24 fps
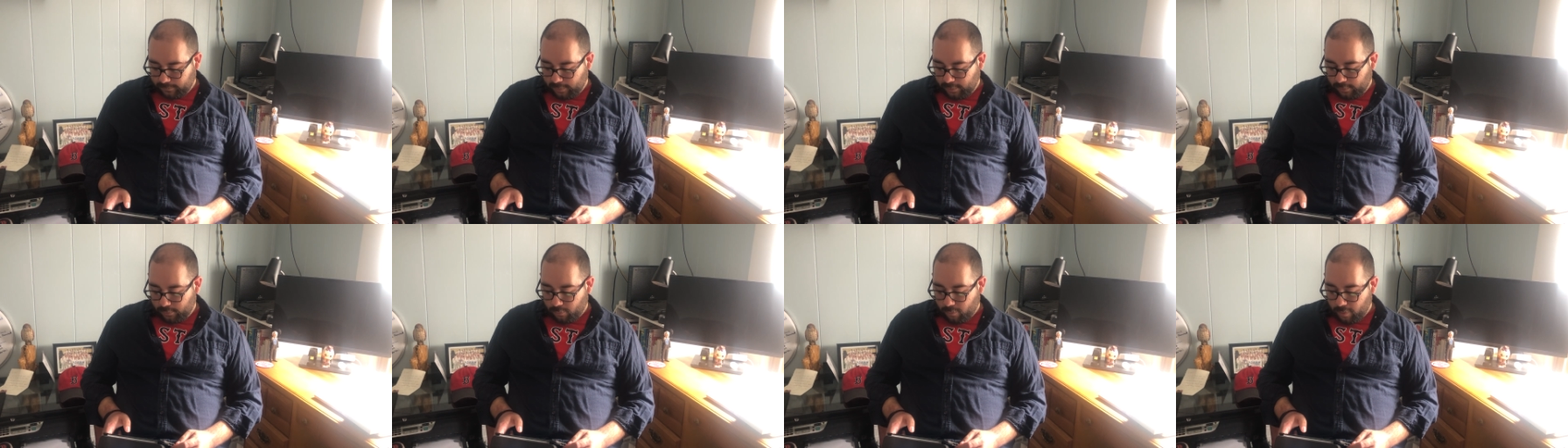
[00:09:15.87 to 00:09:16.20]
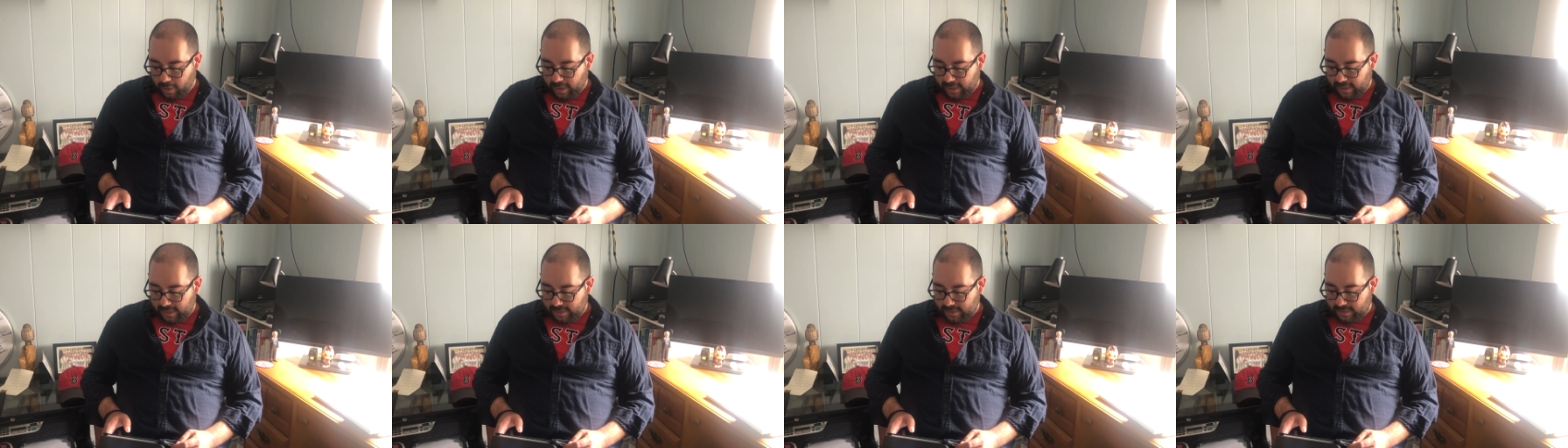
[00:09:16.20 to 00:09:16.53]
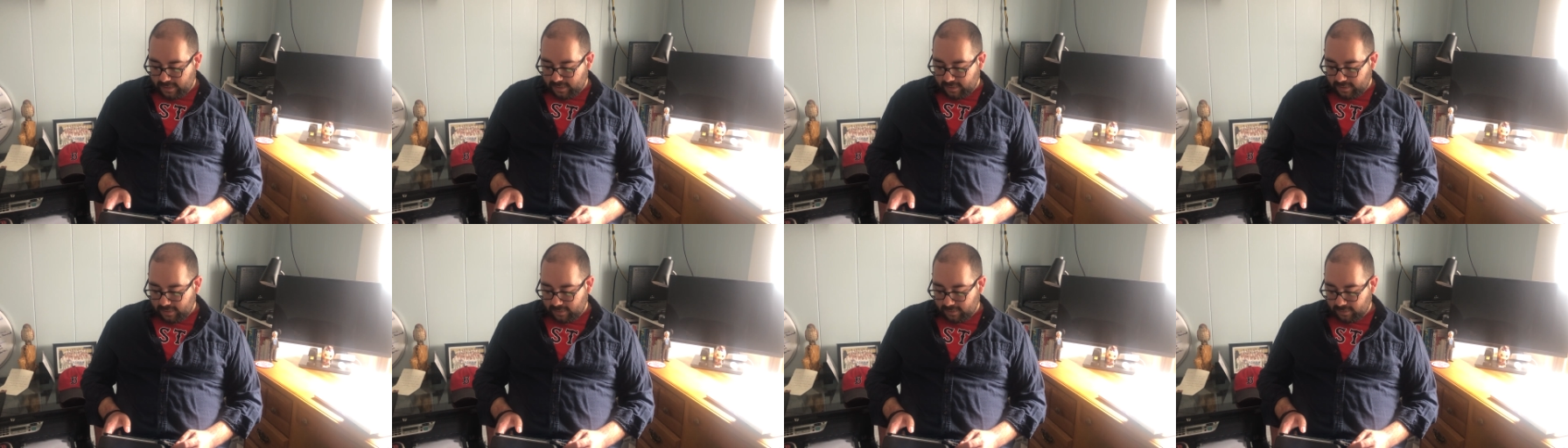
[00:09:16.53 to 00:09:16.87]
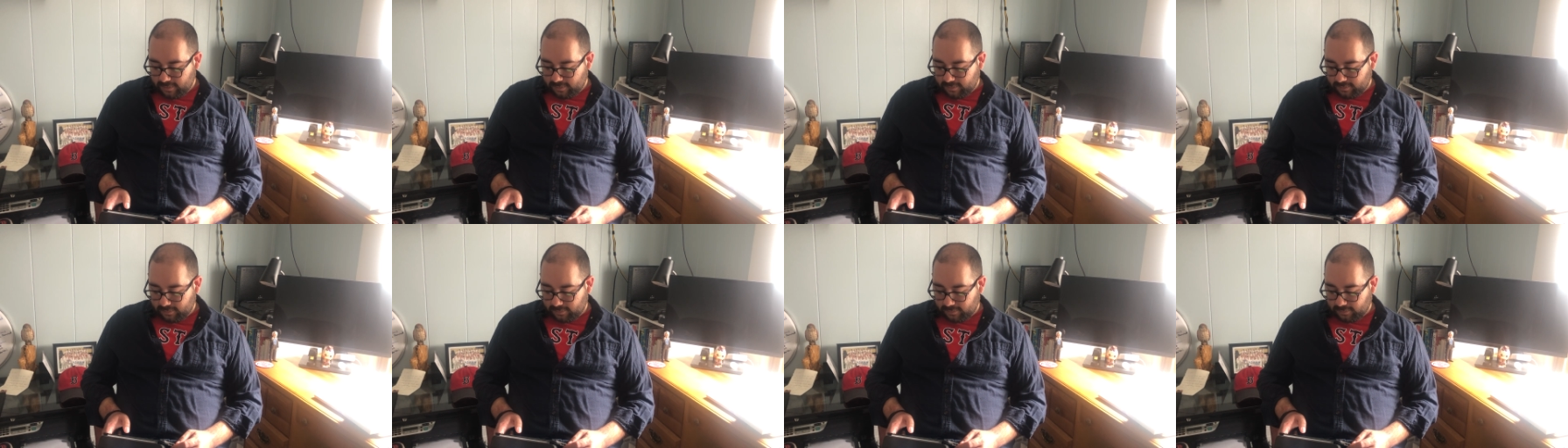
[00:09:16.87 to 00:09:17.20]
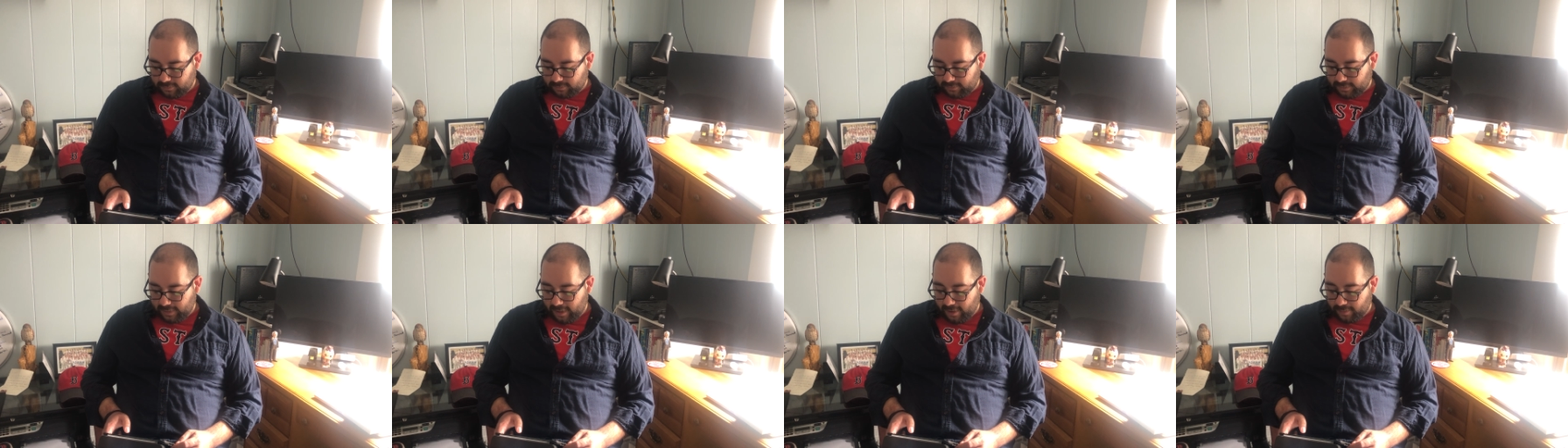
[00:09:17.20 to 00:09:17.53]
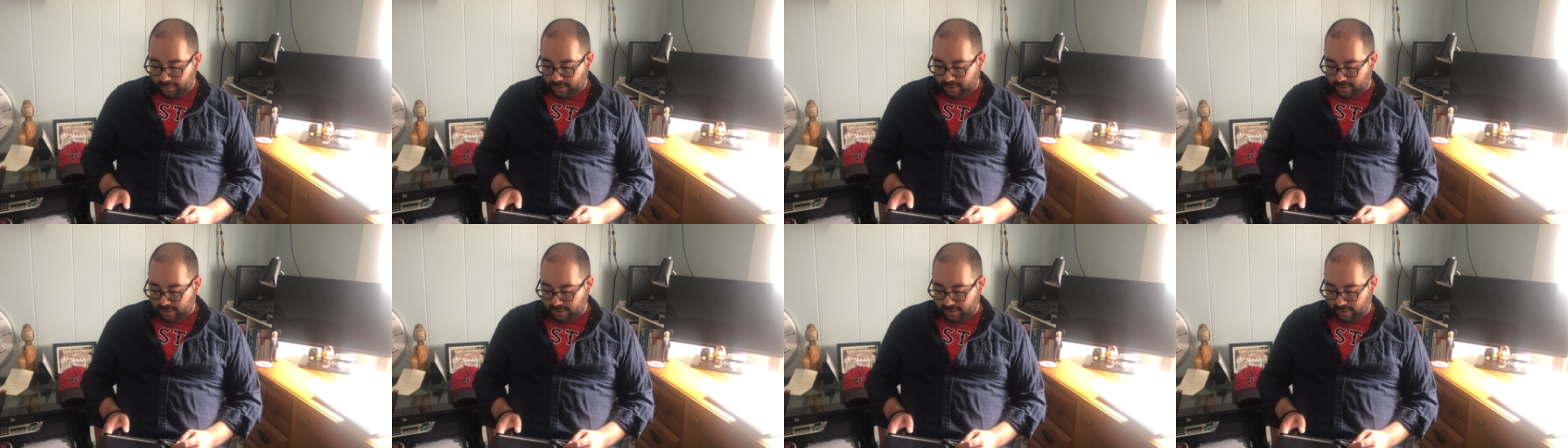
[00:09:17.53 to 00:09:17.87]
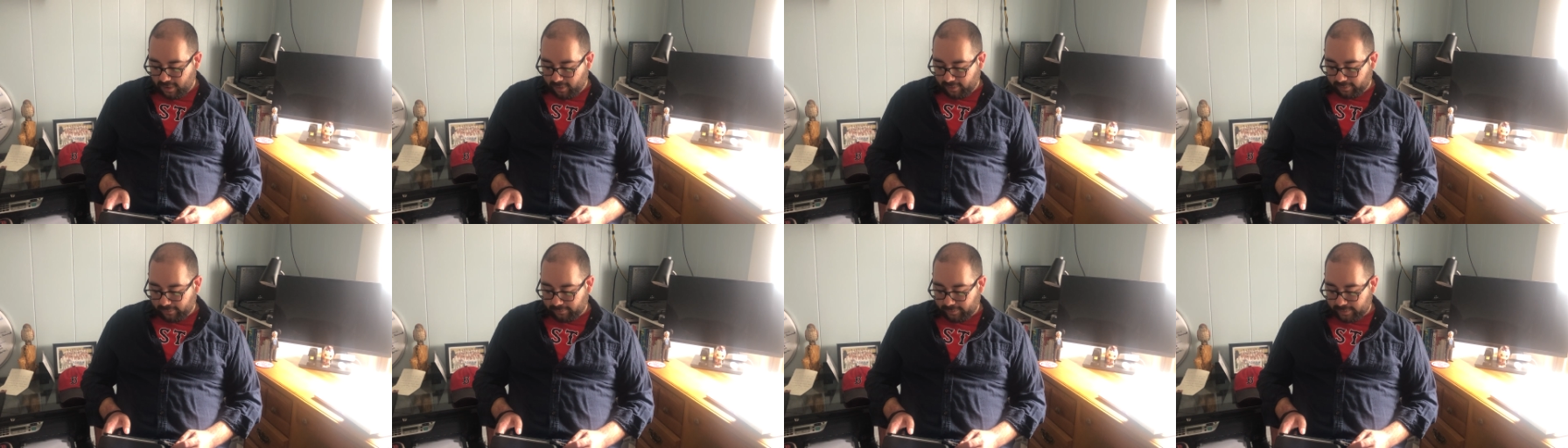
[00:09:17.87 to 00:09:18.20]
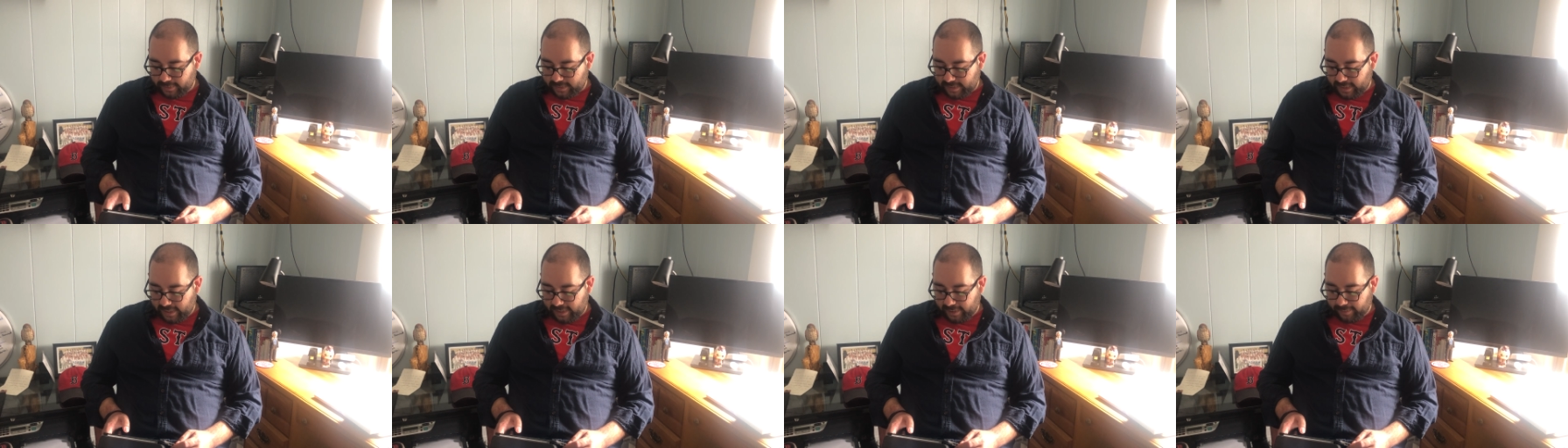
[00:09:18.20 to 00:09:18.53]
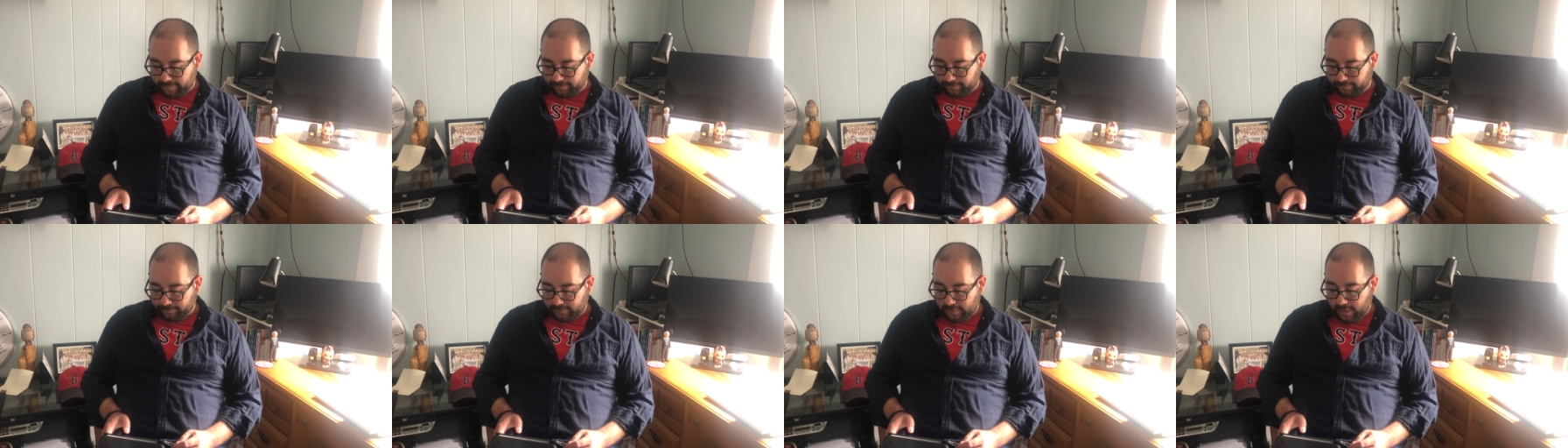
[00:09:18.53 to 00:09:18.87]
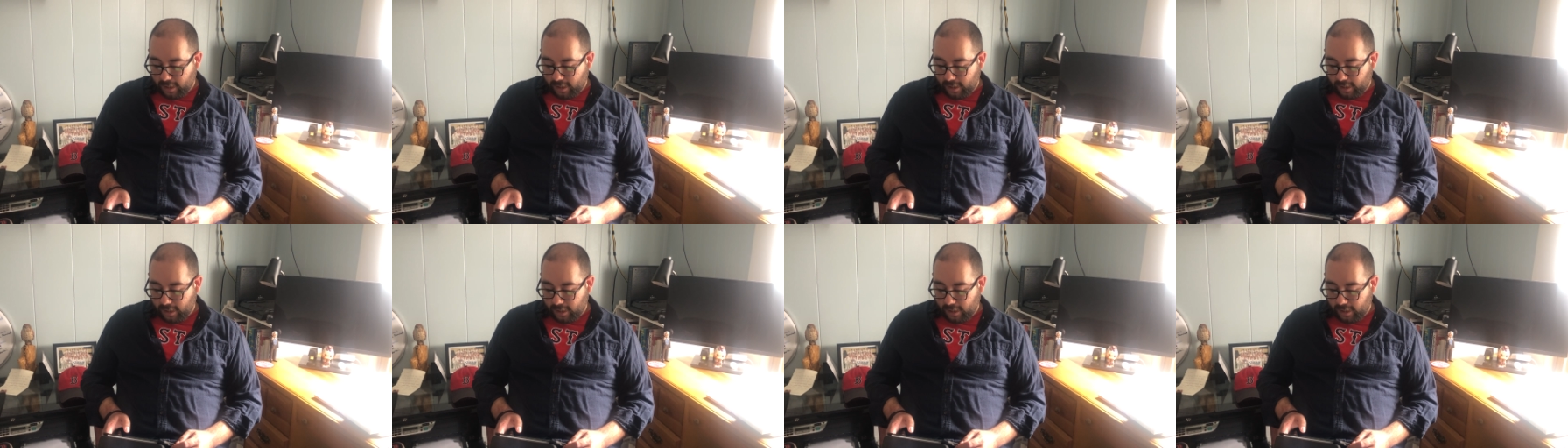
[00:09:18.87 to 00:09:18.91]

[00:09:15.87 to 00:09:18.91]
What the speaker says: Great. Now I'm just stalling for time.